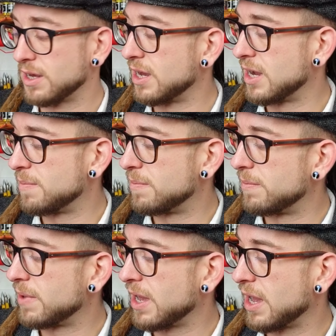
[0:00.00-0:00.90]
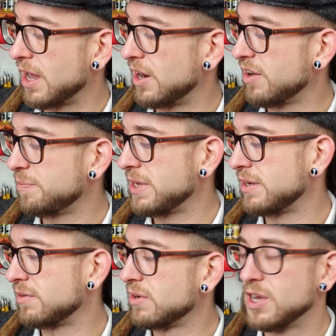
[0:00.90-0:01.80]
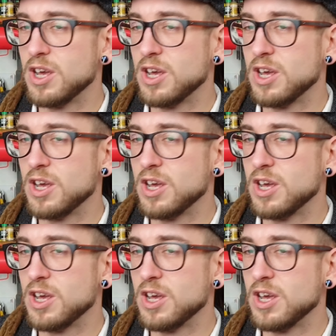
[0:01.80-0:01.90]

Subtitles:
and I've been